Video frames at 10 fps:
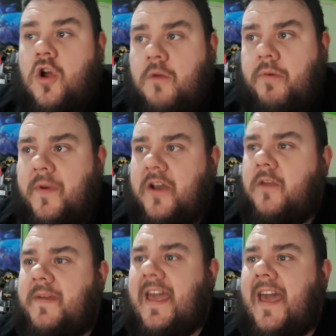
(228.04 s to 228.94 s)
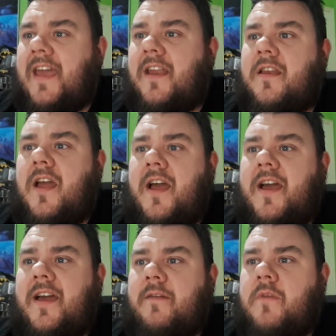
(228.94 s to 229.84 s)
But we're going to be getting
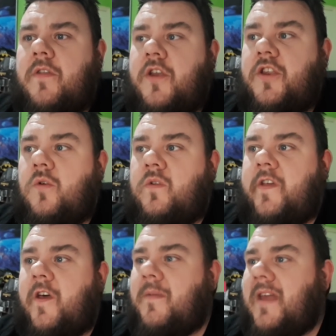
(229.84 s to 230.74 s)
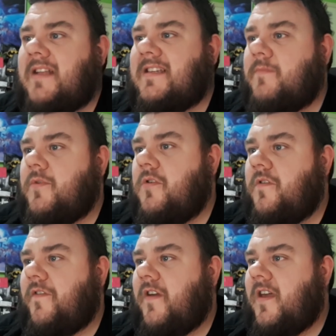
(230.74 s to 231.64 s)
um, the new Terminator
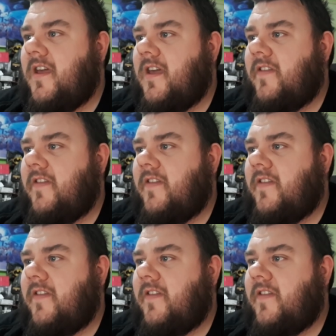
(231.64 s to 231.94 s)
movie.